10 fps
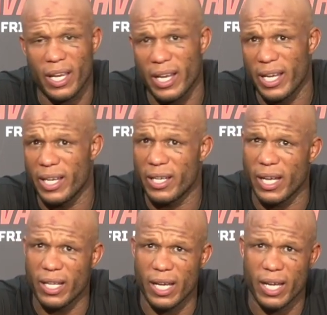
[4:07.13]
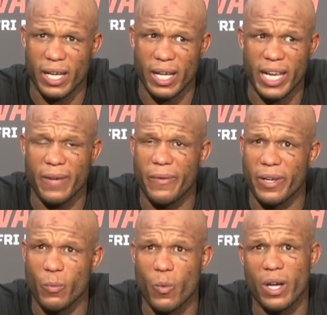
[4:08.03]
And then
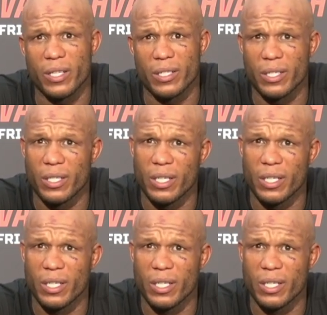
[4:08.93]
11-1